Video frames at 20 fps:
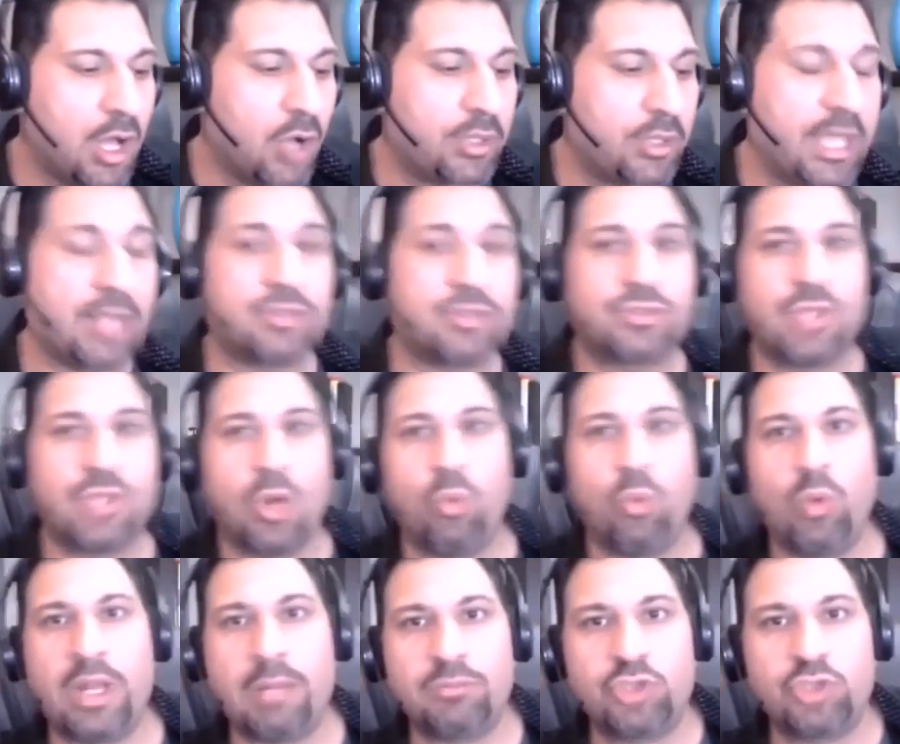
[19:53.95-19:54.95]
Okay, so
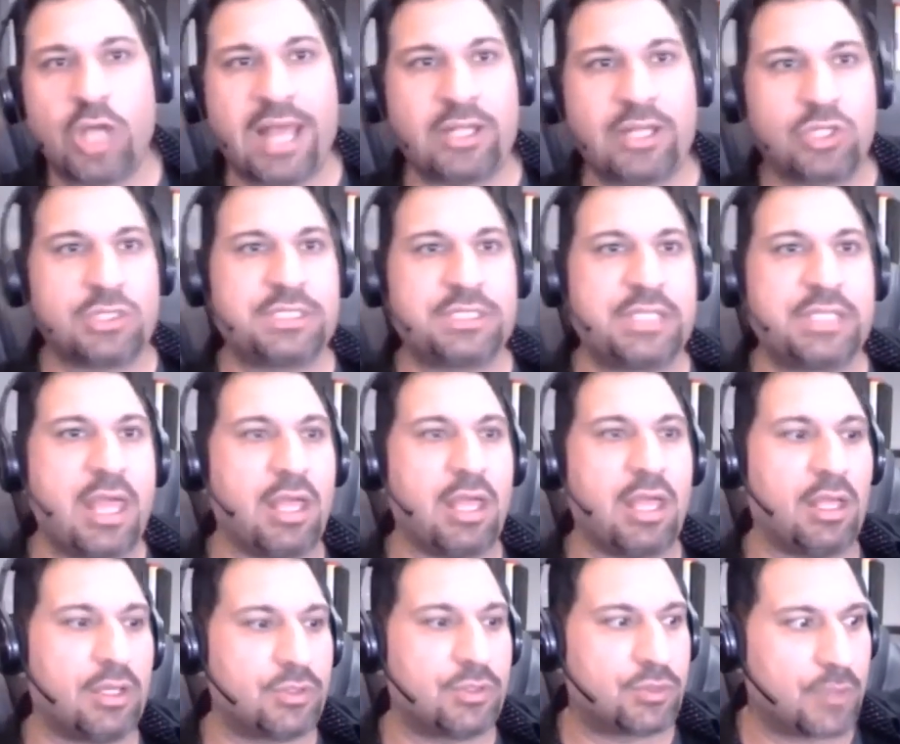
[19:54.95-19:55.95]
what I'm trying to
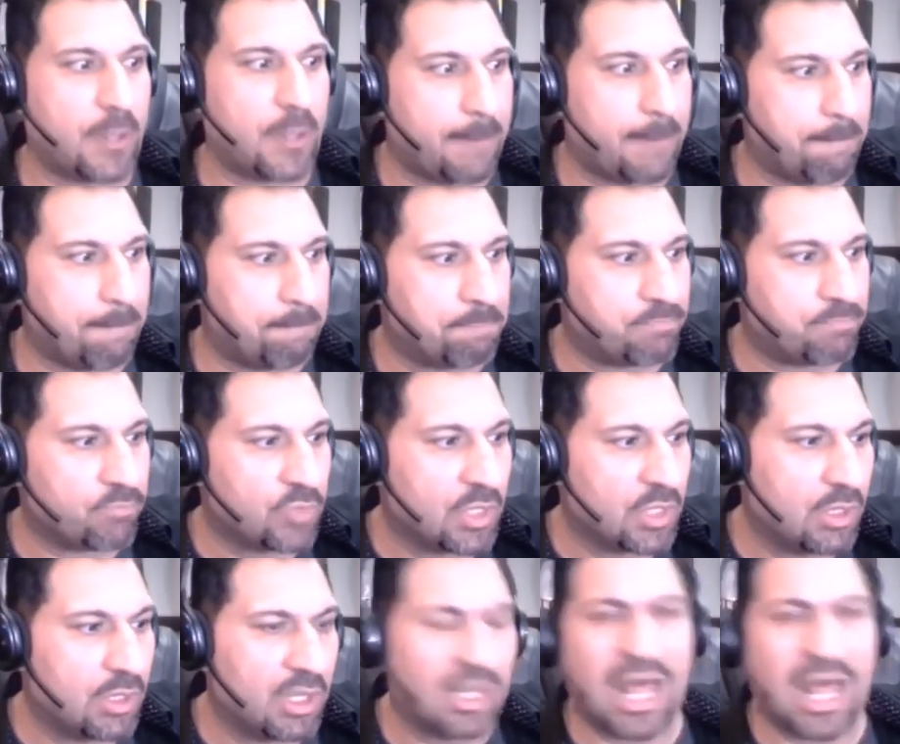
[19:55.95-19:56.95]
say is um,
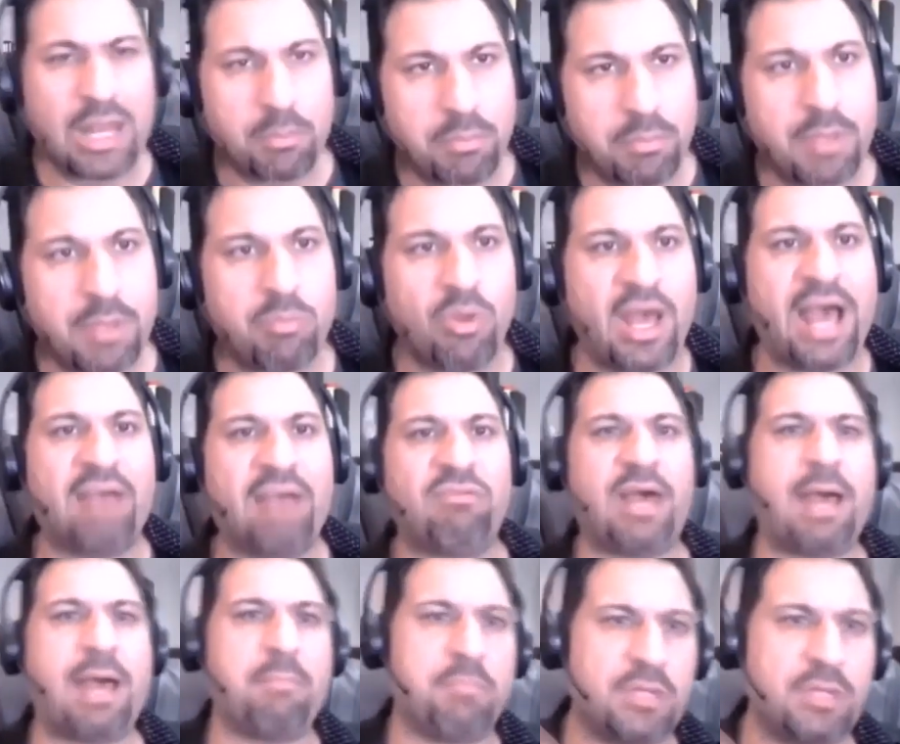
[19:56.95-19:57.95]
a lot of people
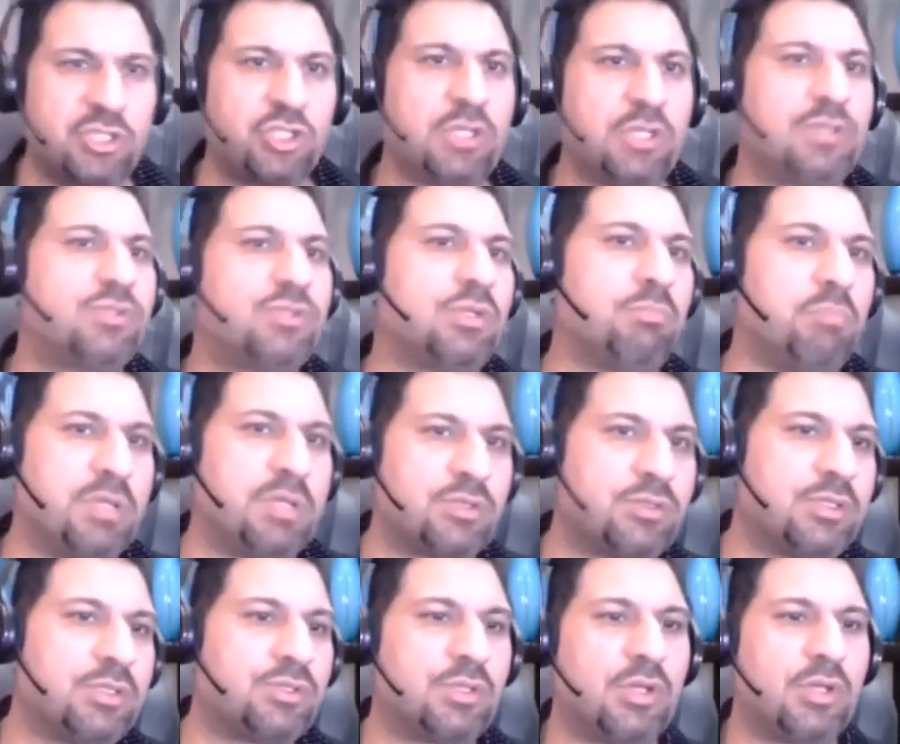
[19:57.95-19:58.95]
have ambitions and
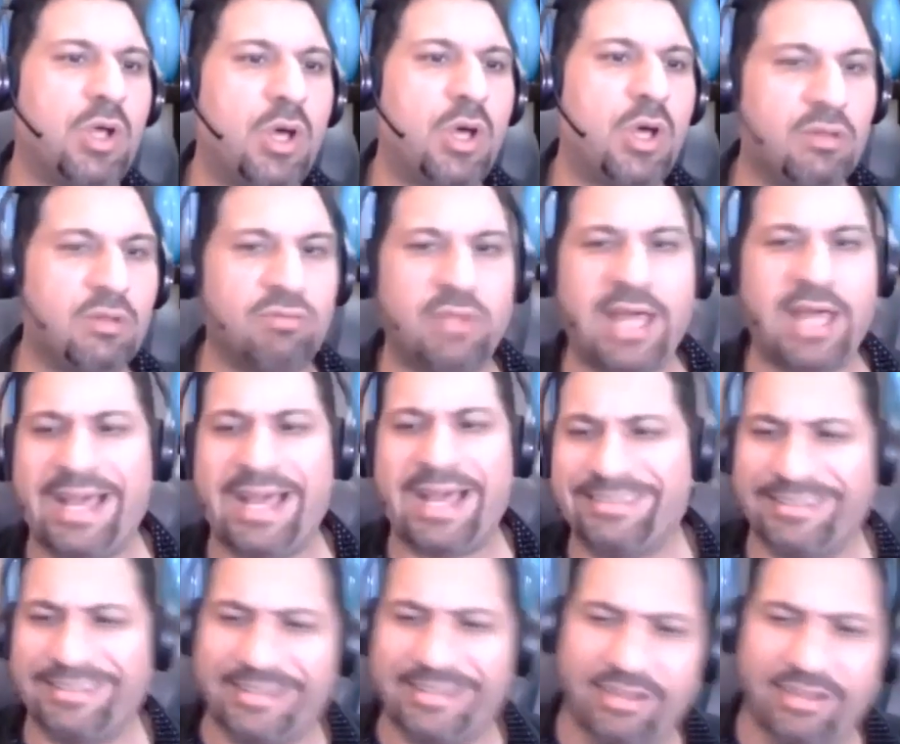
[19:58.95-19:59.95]
business and all of
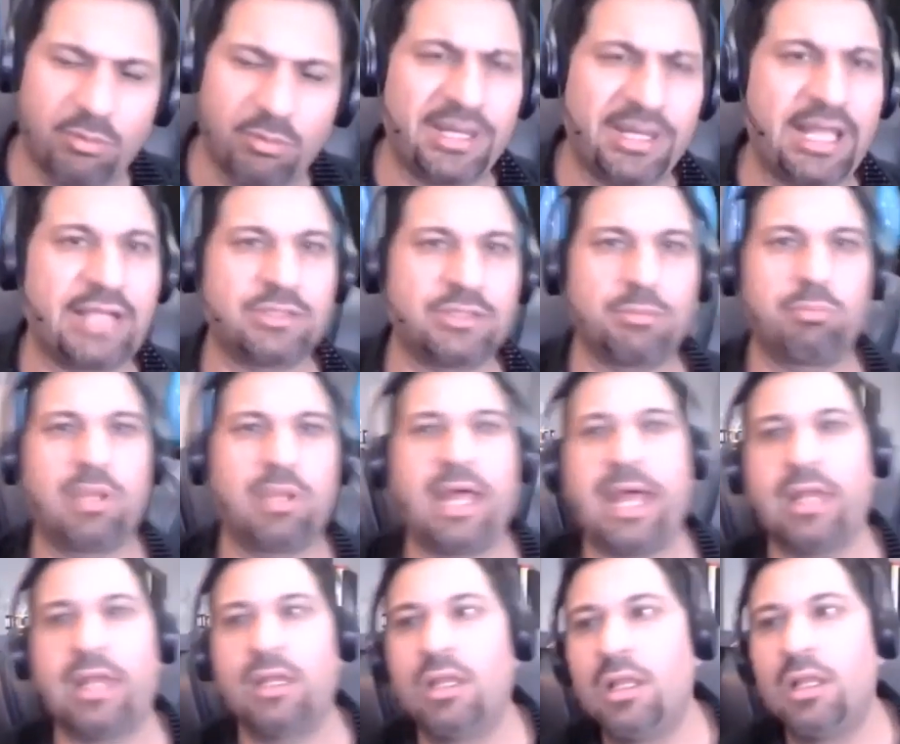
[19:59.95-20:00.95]
that, everybody has a
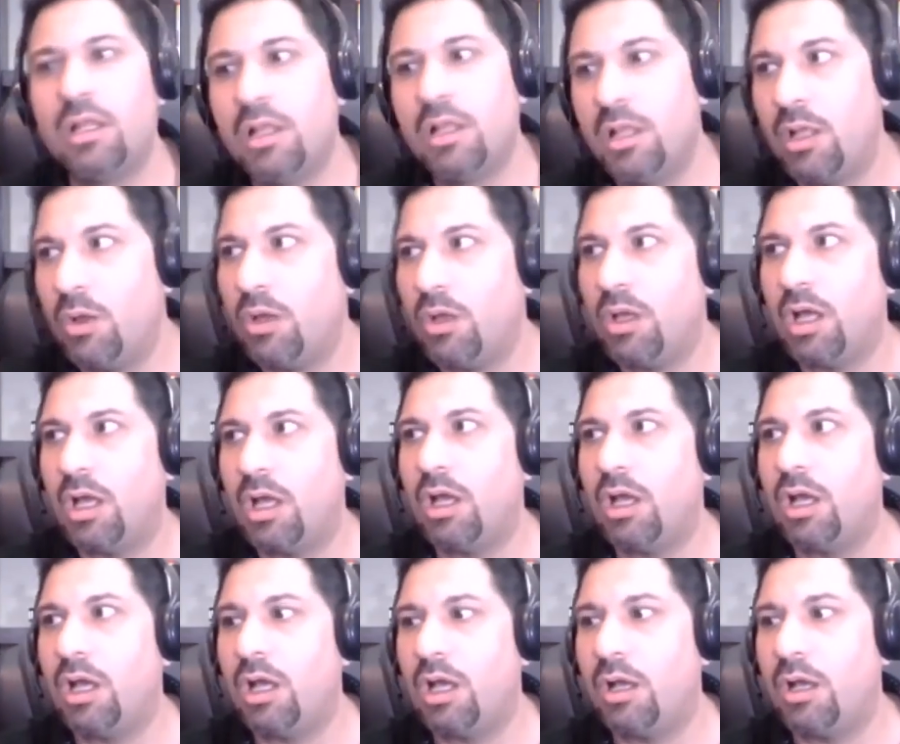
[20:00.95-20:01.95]
plan
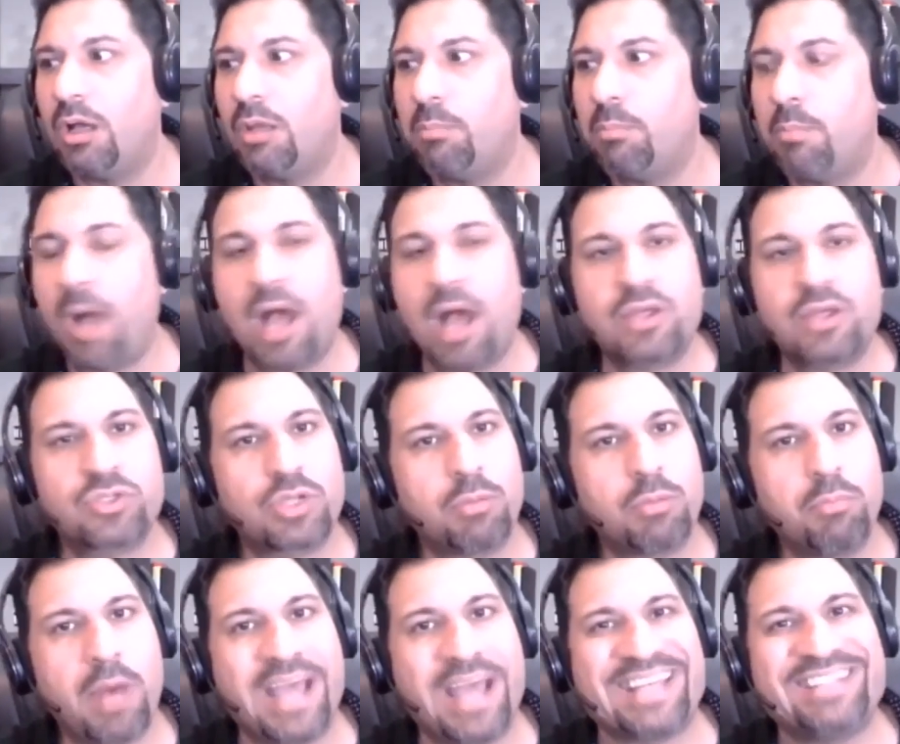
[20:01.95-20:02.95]
uh,
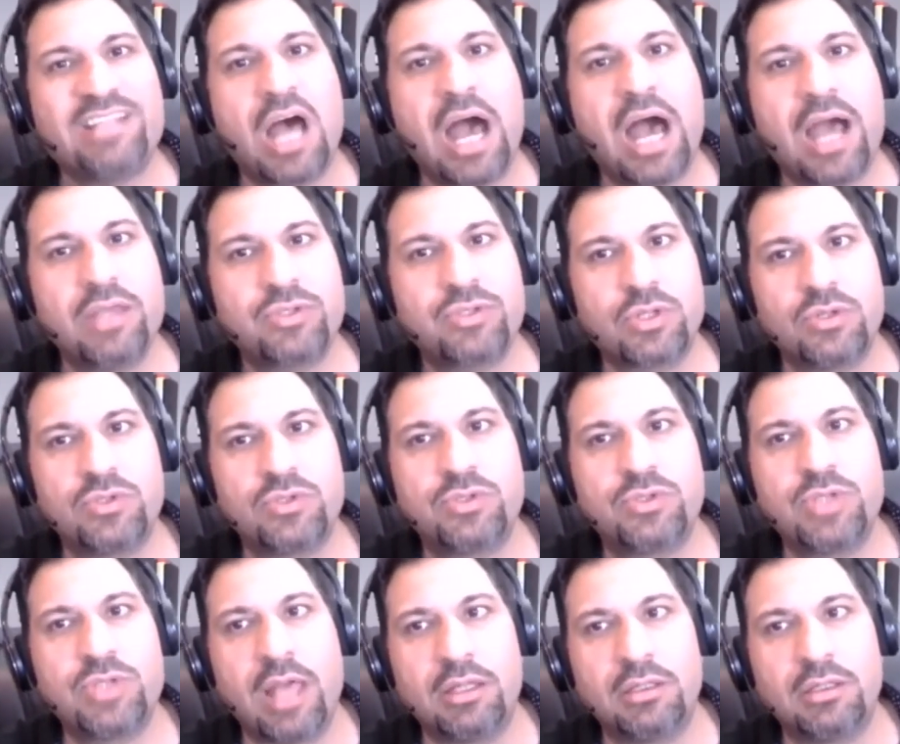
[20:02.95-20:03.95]
boxer Mike Tyson
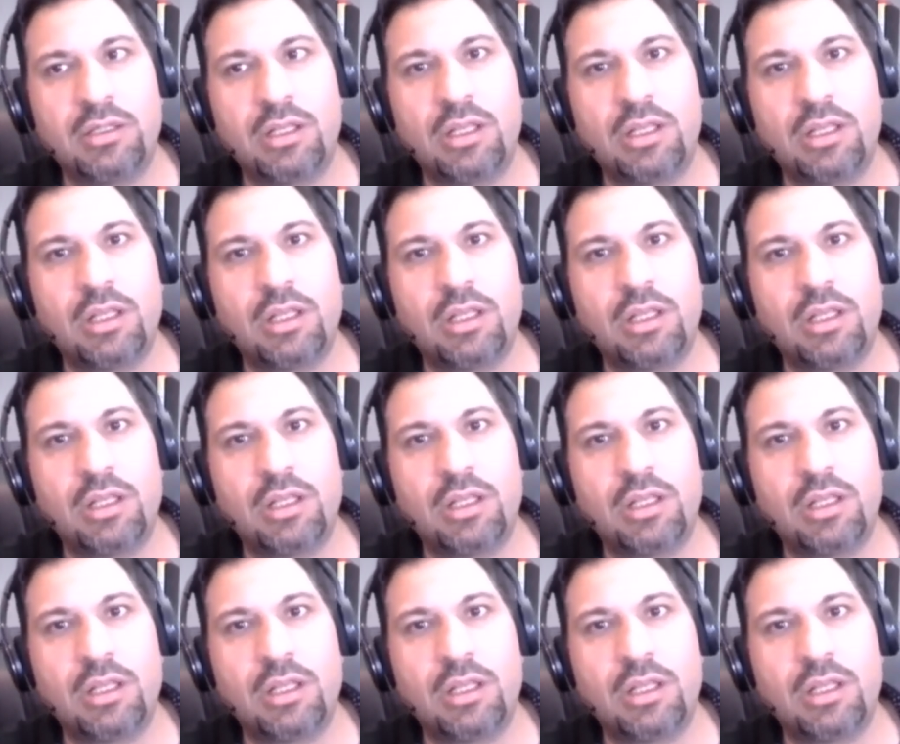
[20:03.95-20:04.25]
said,